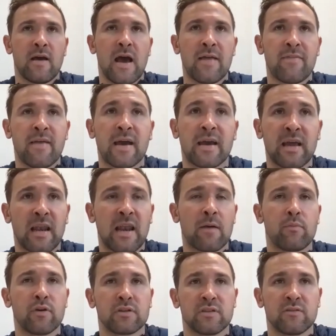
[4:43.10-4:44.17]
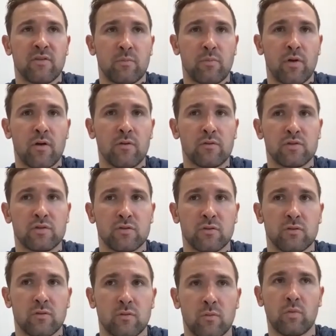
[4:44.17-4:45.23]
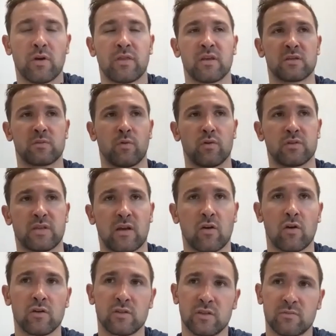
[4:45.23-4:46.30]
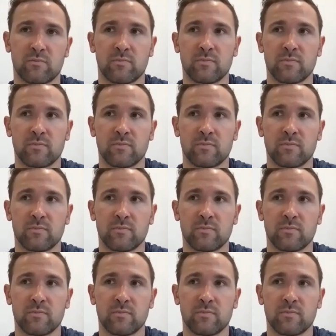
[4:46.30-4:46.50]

And that collaborative approach with a sports psychologist